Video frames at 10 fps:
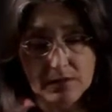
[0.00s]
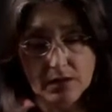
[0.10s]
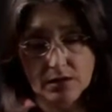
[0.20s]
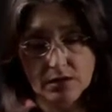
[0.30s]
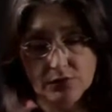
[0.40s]

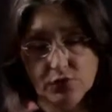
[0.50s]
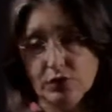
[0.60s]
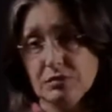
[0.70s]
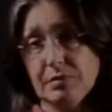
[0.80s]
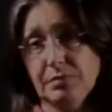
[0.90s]
And of
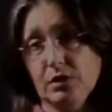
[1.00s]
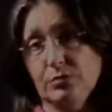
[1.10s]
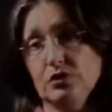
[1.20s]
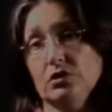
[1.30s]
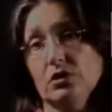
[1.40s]
course people
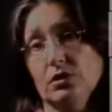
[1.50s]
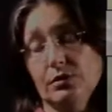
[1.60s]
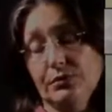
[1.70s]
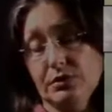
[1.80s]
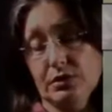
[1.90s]

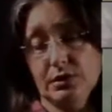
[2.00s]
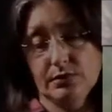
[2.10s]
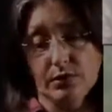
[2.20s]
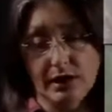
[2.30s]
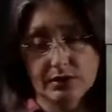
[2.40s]
observed,
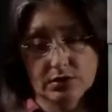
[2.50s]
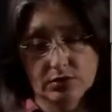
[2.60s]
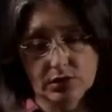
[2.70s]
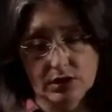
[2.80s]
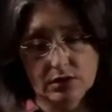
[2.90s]
right? So
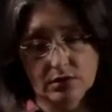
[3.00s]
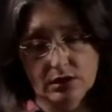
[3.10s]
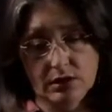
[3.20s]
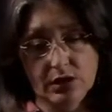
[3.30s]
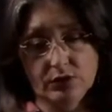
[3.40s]
they
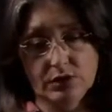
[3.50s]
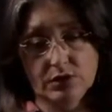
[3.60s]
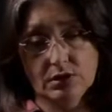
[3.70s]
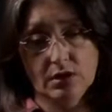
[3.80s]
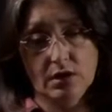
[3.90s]
noticed